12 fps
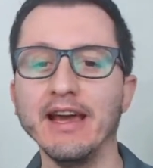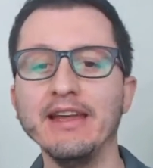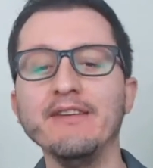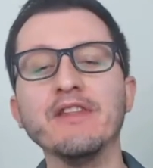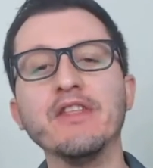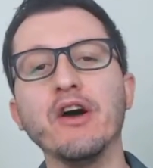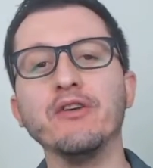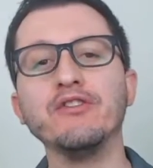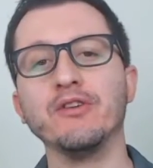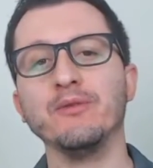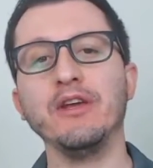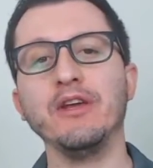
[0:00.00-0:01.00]
and even those
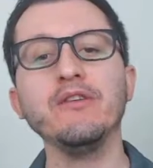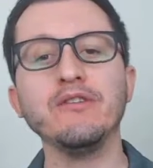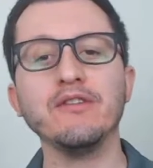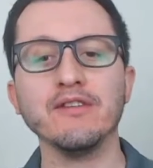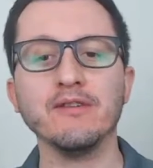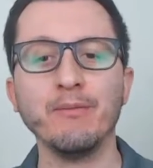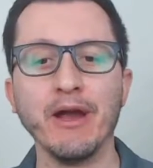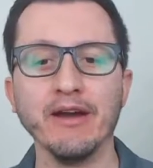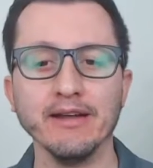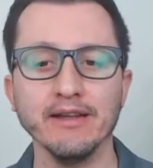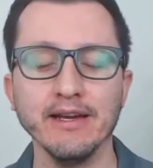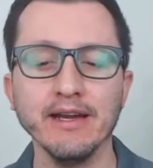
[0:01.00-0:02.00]
should be used
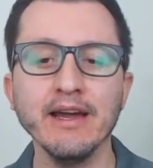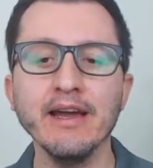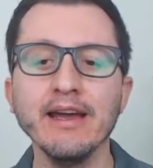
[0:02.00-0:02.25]
sparingly.